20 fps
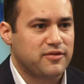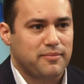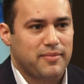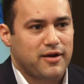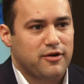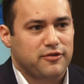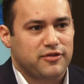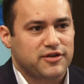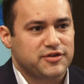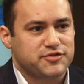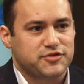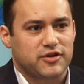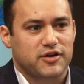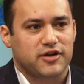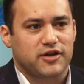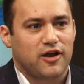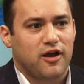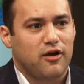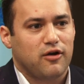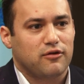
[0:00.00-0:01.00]
the better things are going
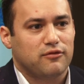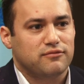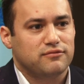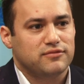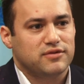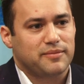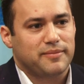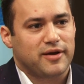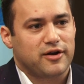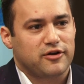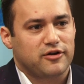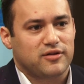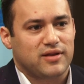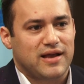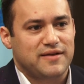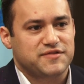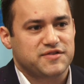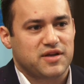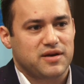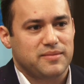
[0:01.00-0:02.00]
to go. The better your
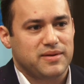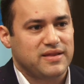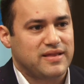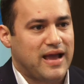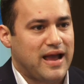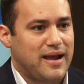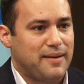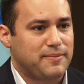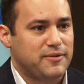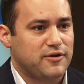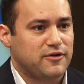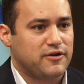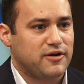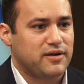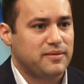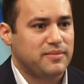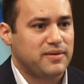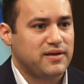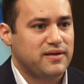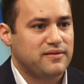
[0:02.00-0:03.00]
life's going to be, the happier you're
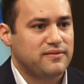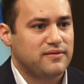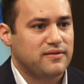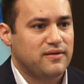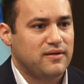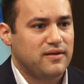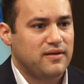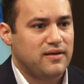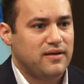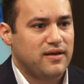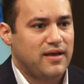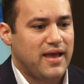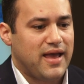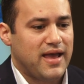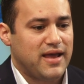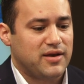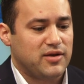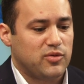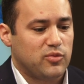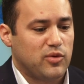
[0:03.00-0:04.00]
going to be.
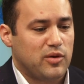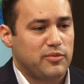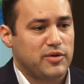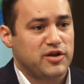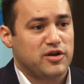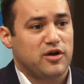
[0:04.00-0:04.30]
And when we